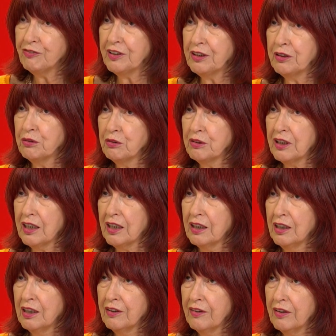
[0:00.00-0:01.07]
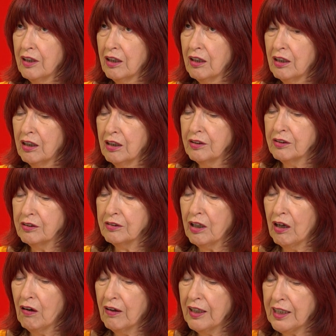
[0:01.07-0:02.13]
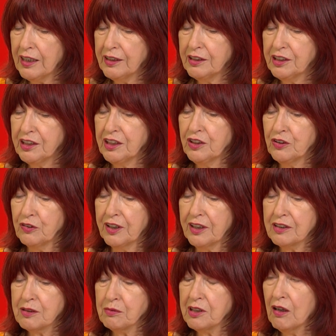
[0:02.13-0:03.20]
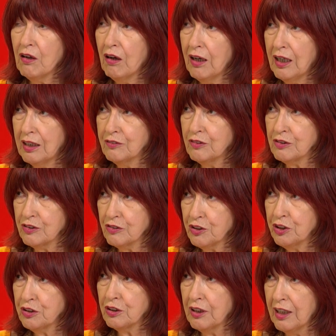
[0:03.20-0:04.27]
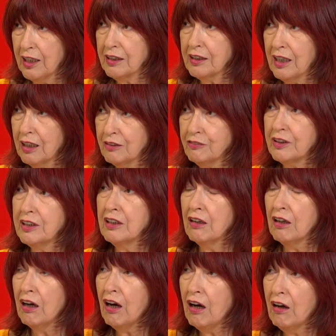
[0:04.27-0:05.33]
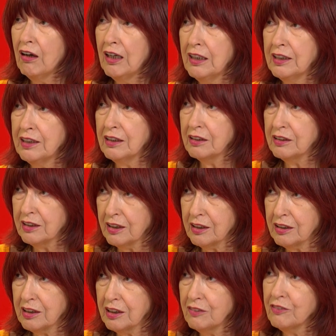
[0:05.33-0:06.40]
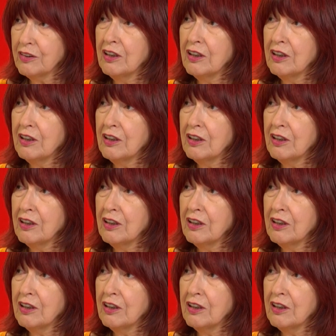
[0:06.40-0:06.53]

feel that high energy drinks with high levels of sugar and caffeine are highly addictive.